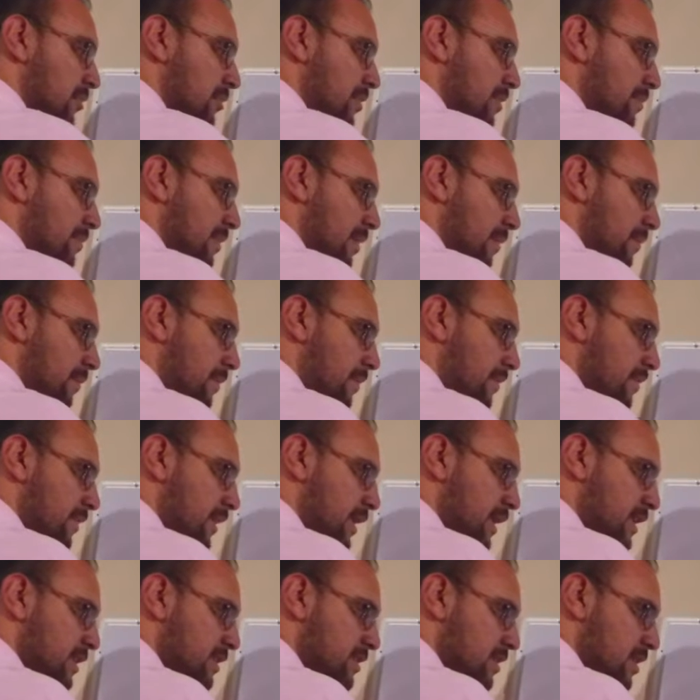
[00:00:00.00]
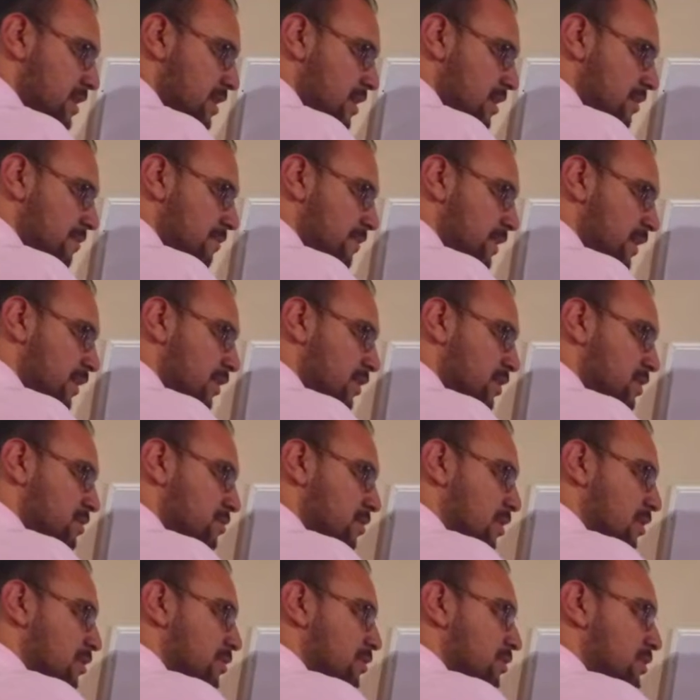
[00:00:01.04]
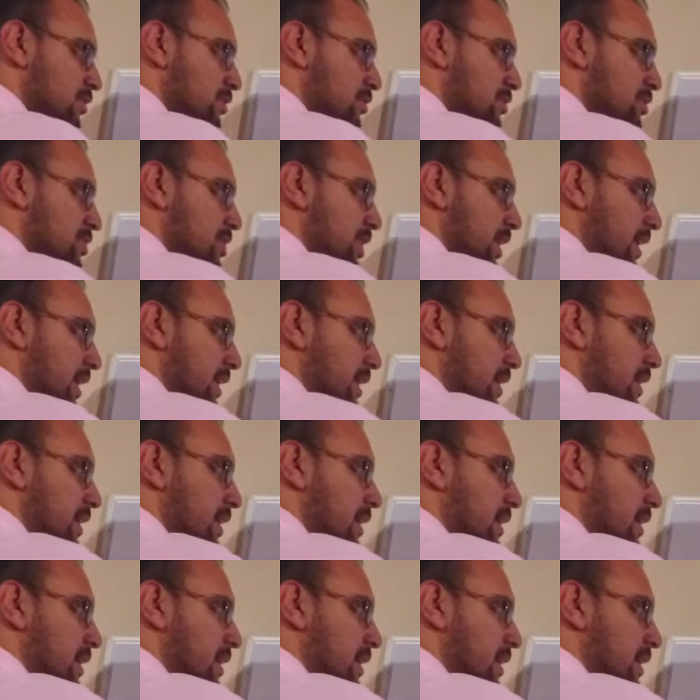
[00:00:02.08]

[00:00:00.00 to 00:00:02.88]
remember this because we're going to check